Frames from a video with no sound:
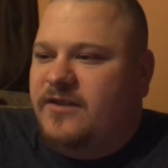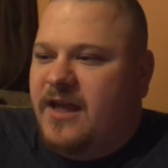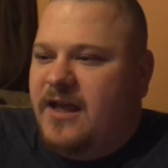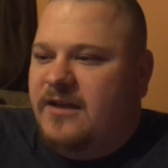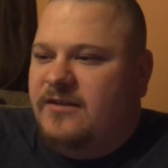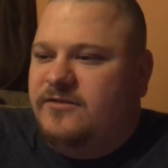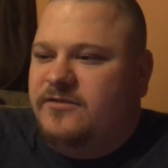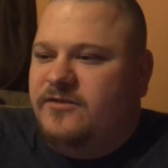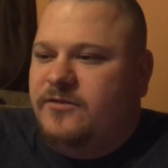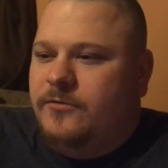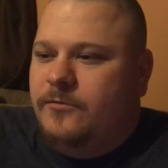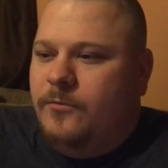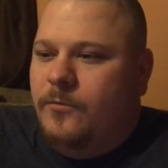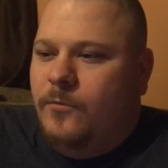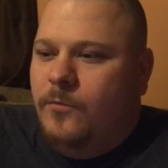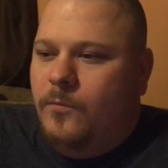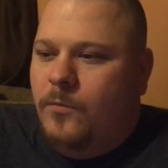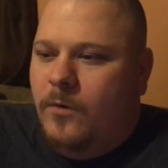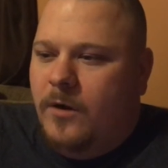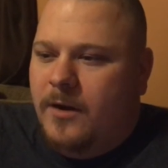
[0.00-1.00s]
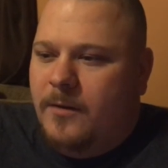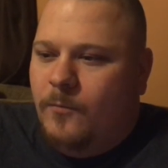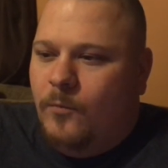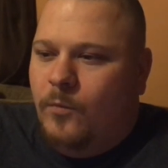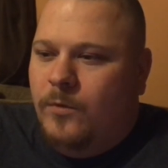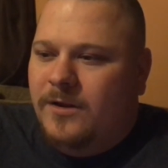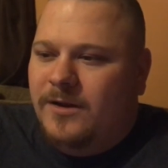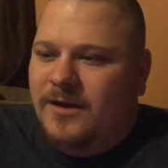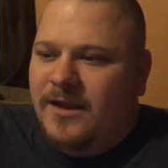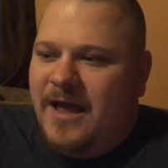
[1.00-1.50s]
as to what
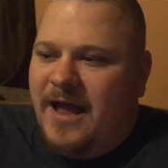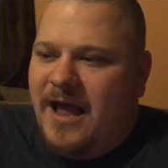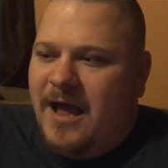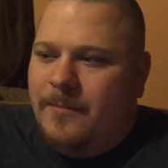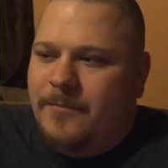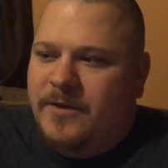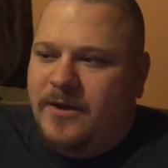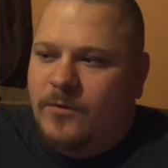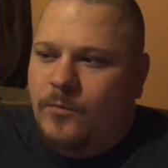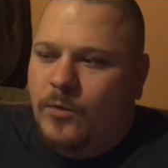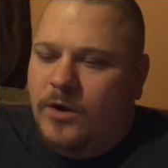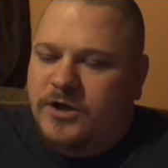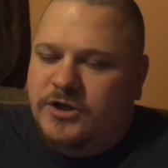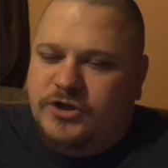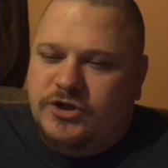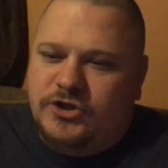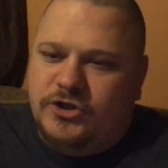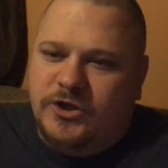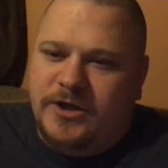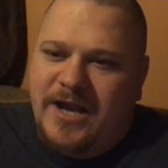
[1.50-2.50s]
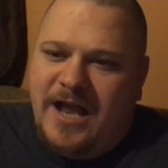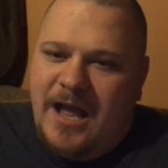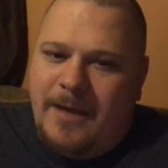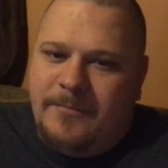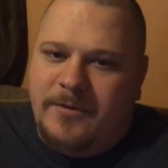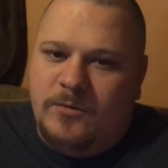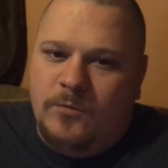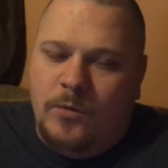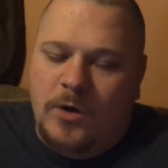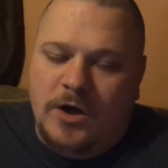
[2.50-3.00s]
will happen, what should
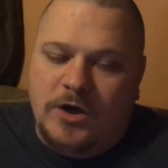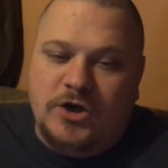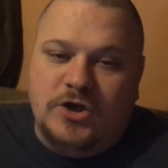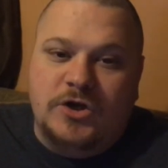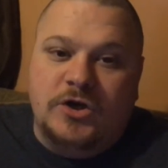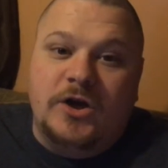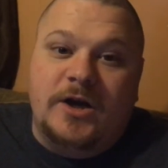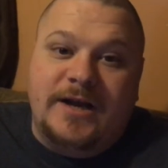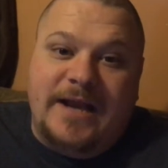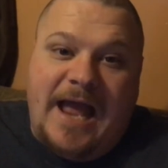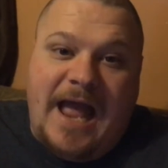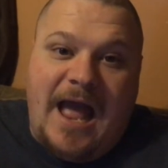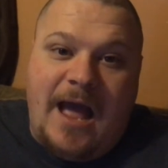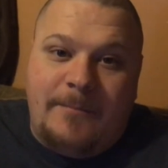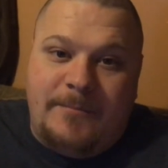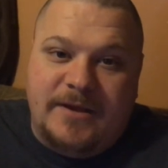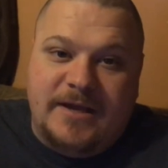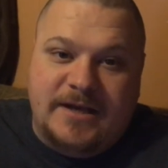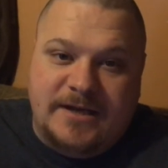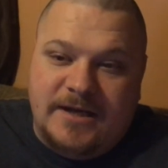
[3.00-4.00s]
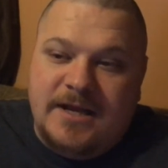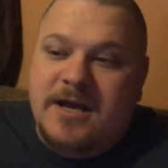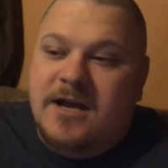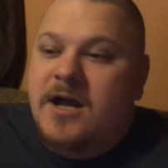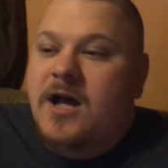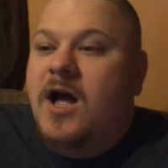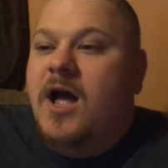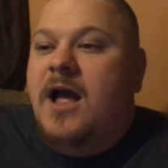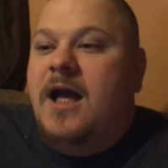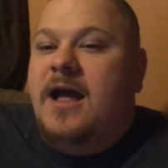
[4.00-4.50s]
happen, what could happen
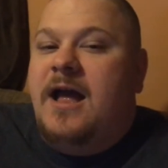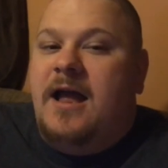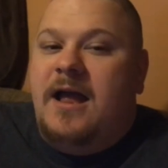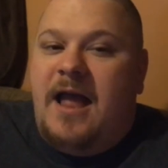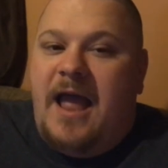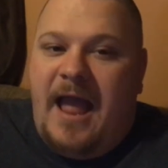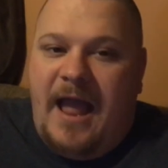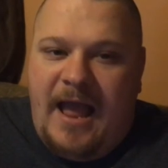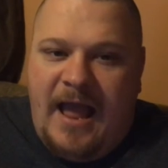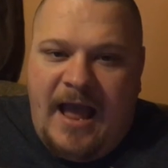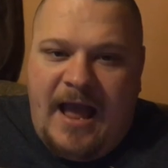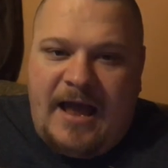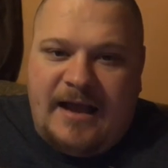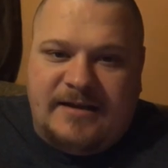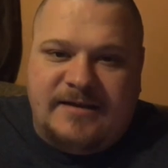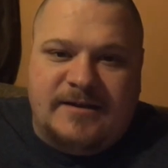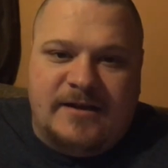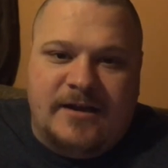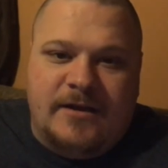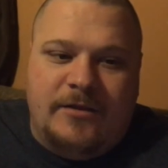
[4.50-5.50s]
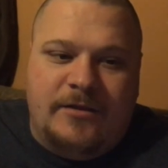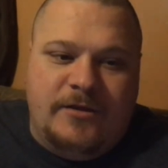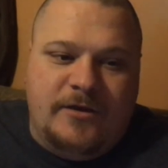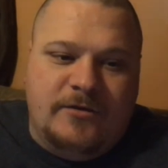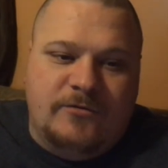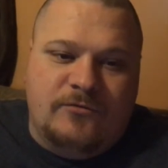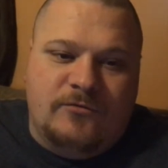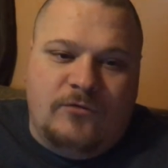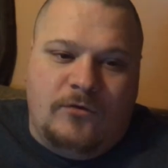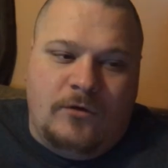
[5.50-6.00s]
at
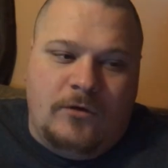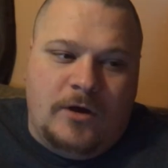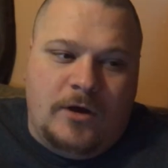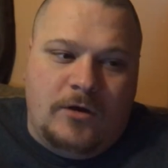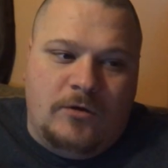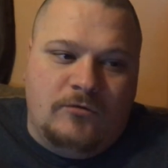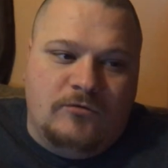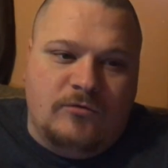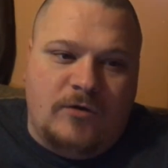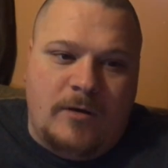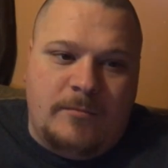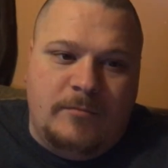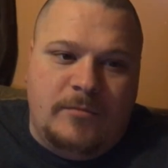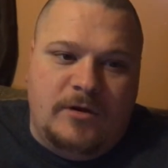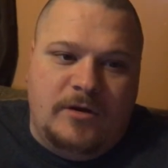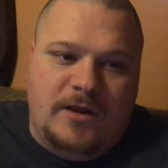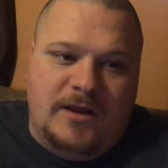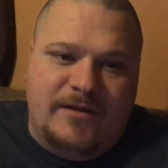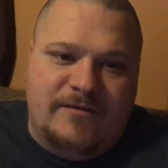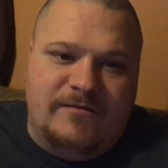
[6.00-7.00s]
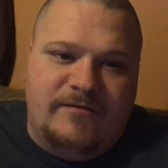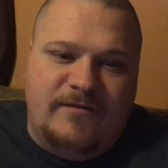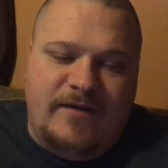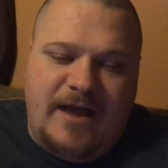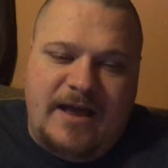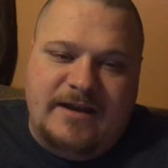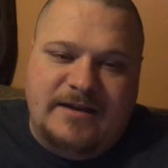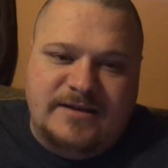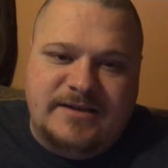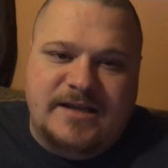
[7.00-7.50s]
the Royal Rumble
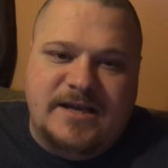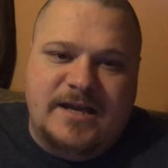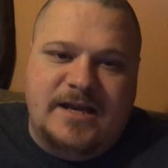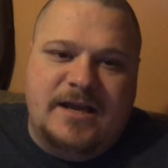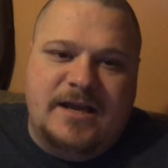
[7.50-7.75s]
event.